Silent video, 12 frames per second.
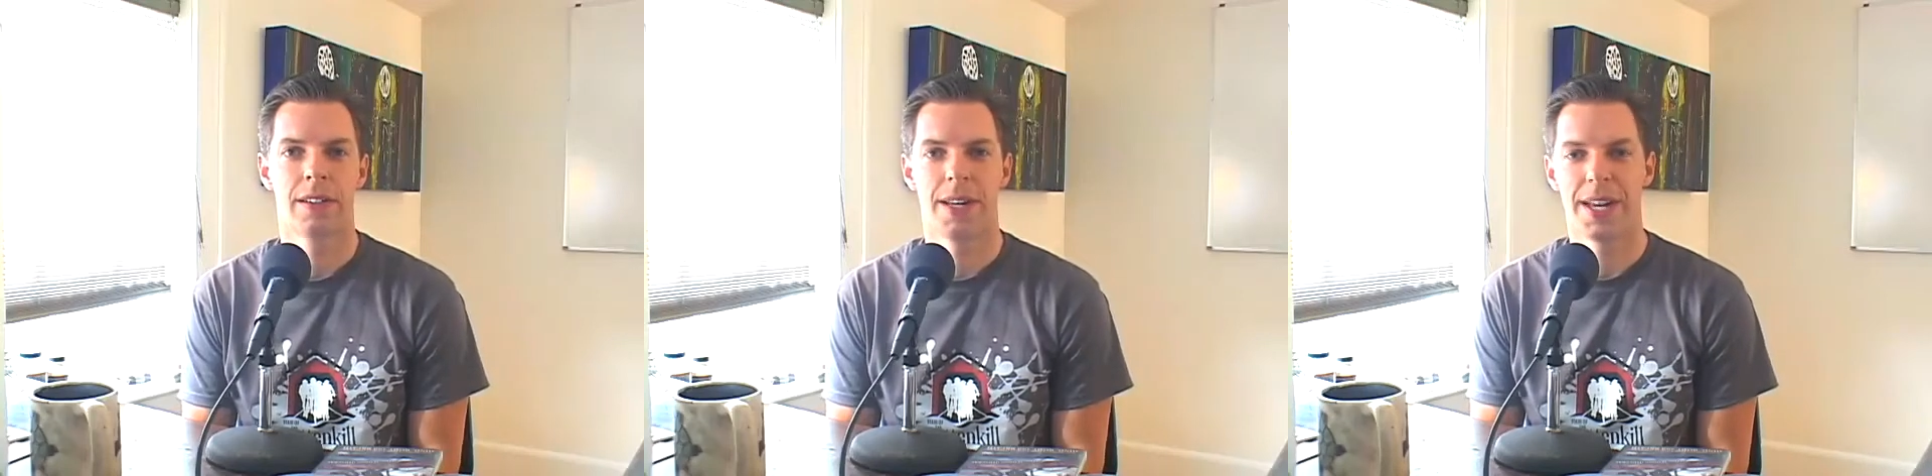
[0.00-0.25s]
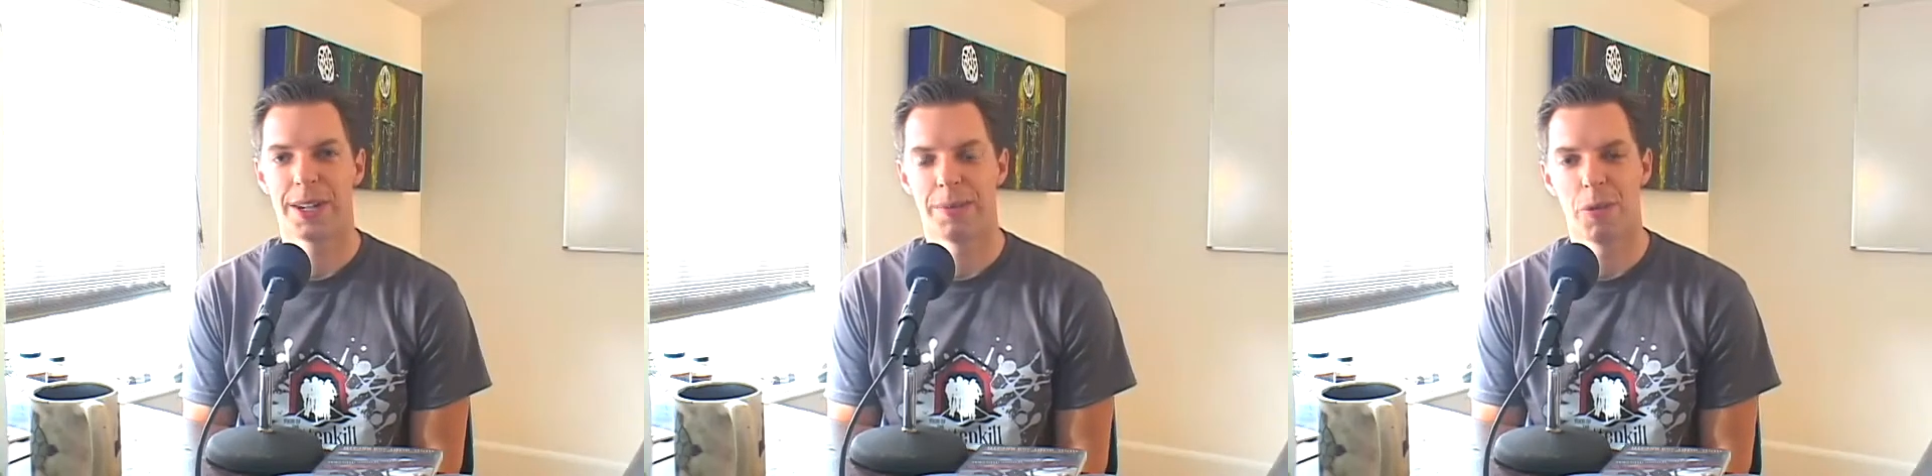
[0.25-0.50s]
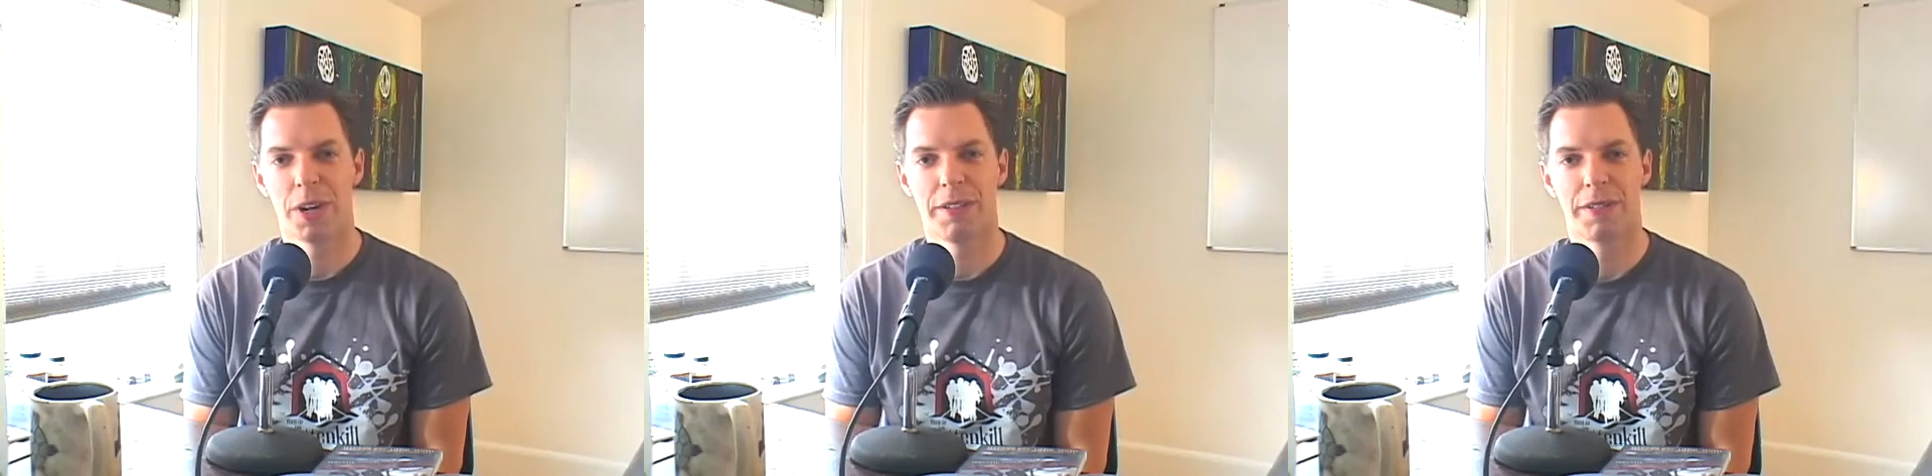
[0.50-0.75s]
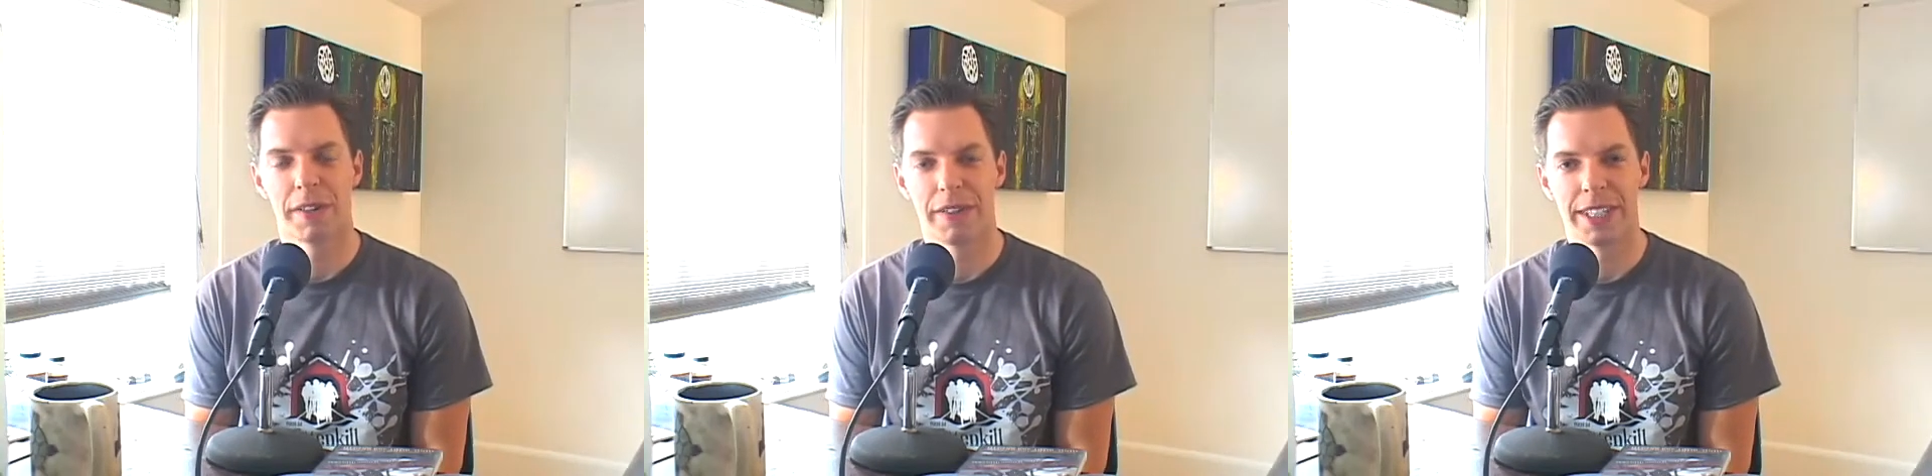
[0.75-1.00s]
Hey, good morning,
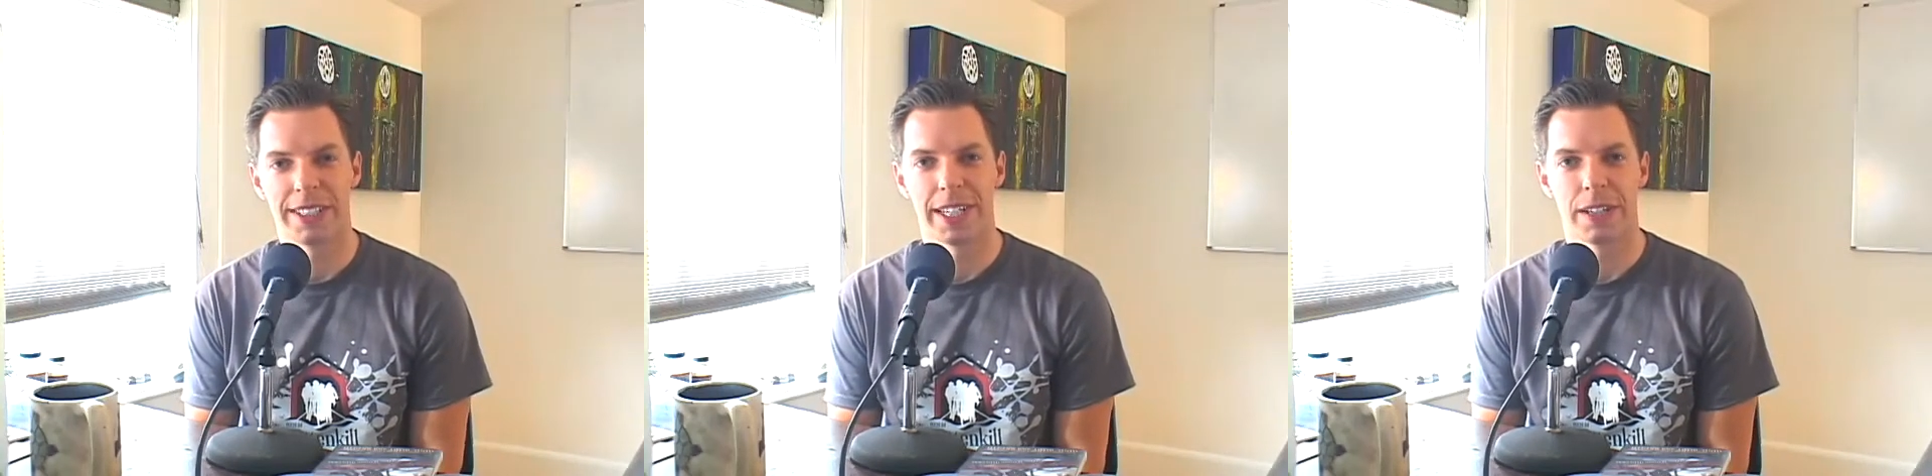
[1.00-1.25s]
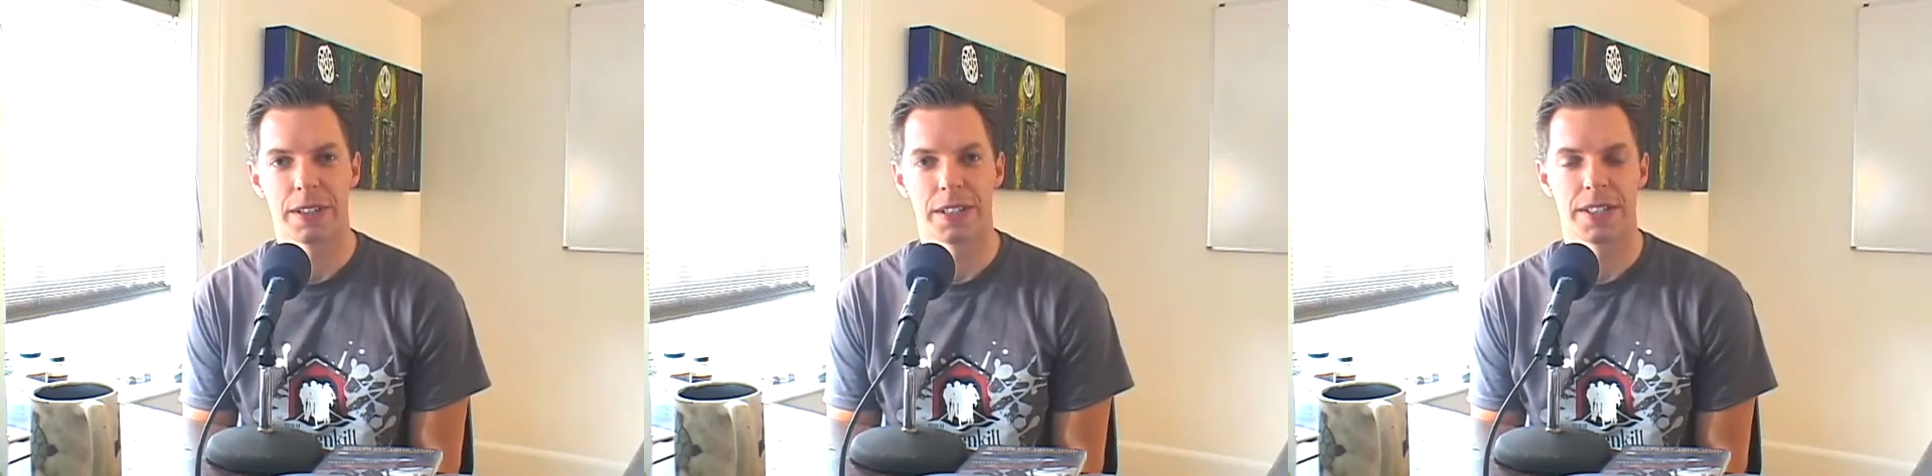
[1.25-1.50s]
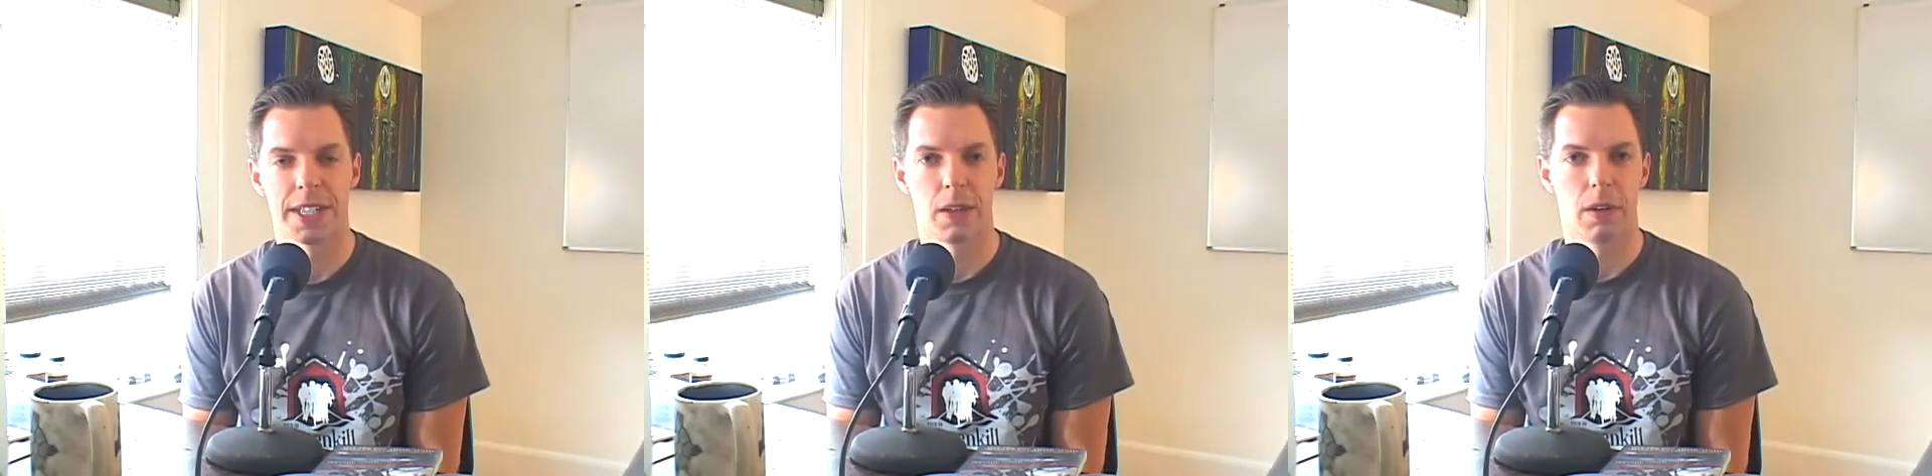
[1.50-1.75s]
fellow Everyday Cyclists and Cycle